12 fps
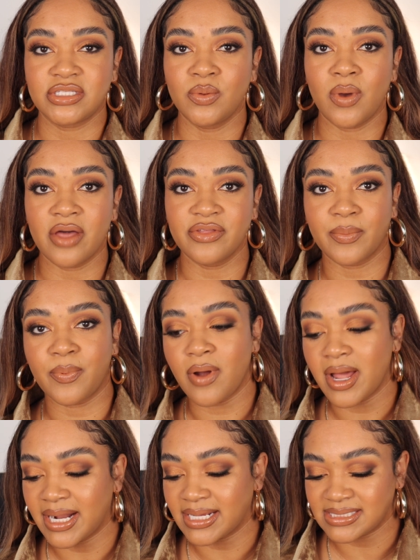to other
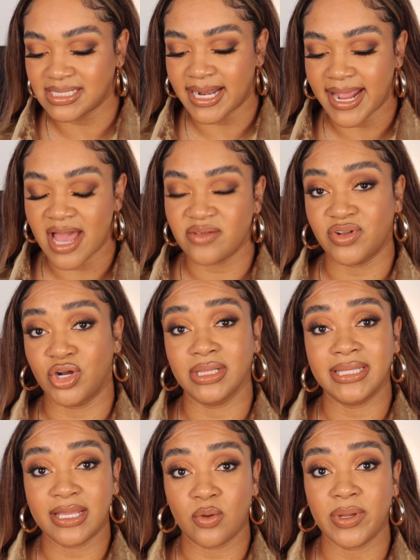products that I have that are
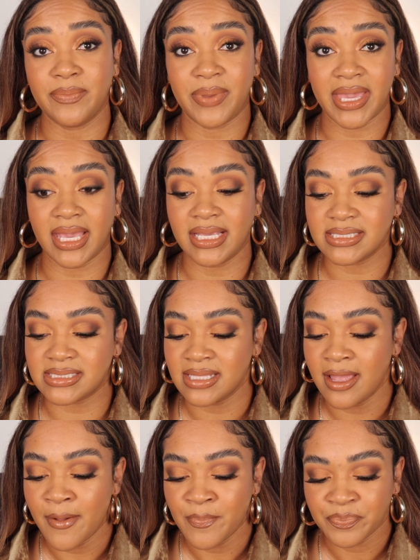liquid based,
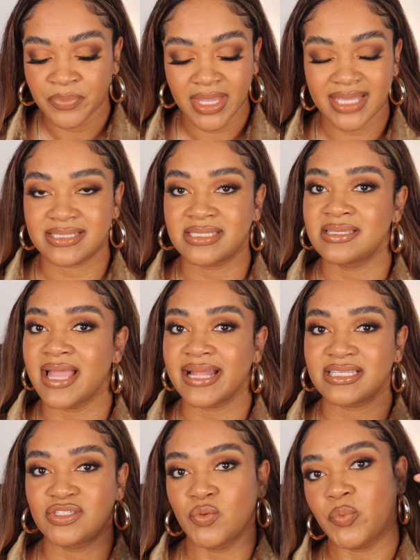it's
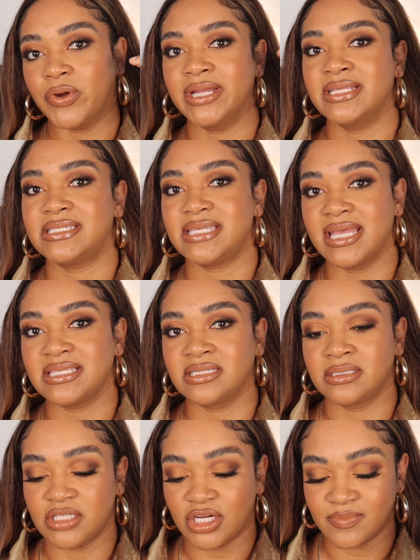not super intense
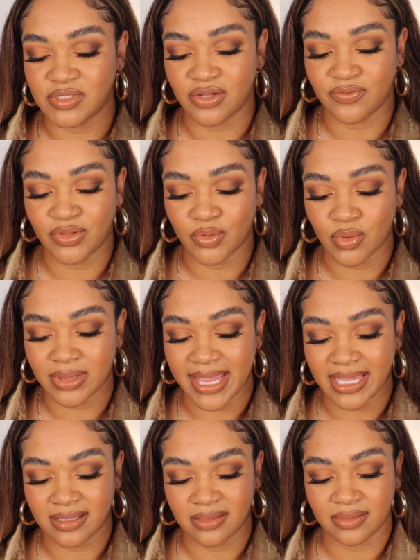in terms of the
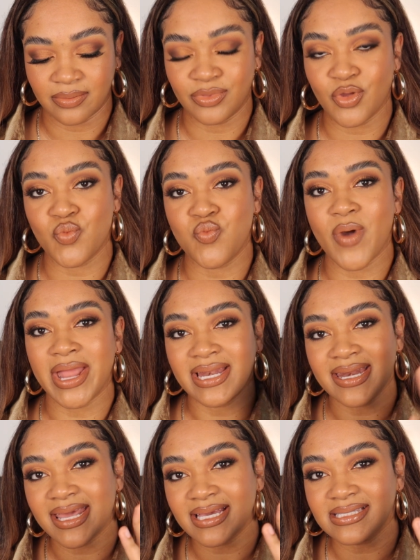like, the
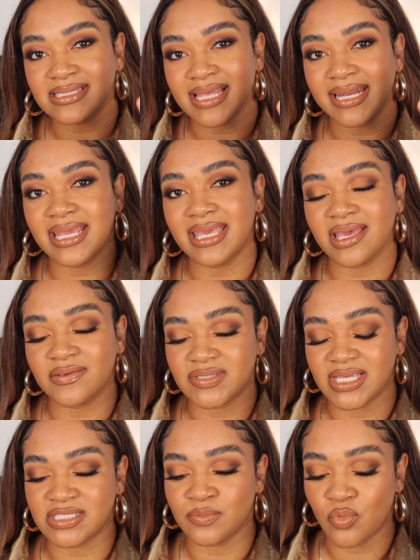wetness that it gives.
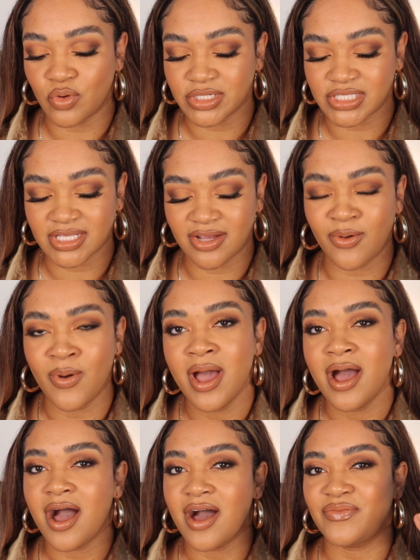Is more so
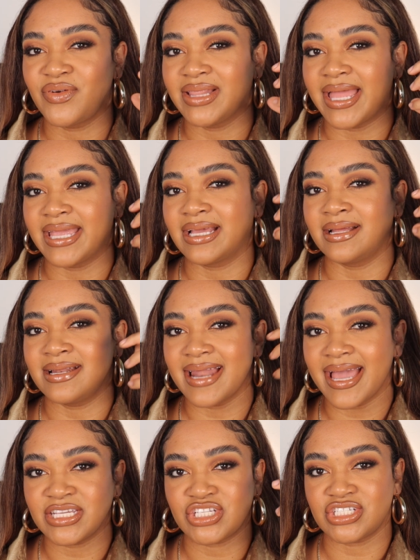of a like a
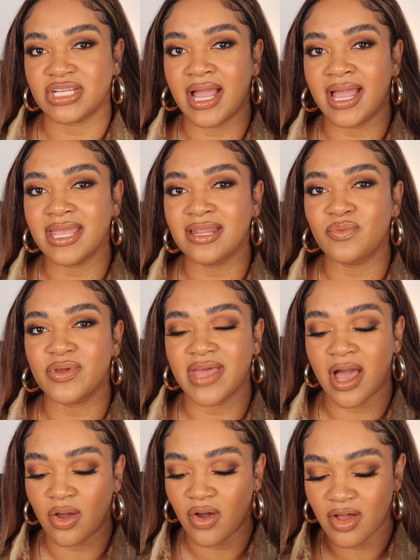nice shine
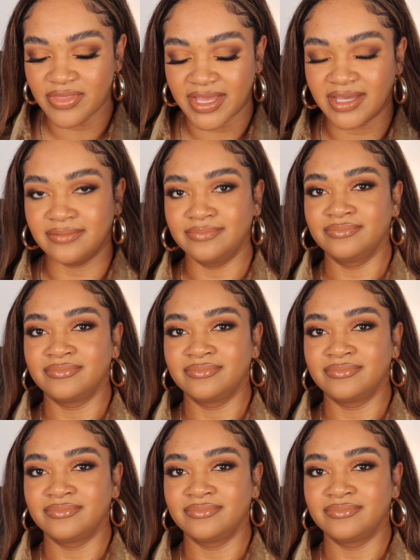without all the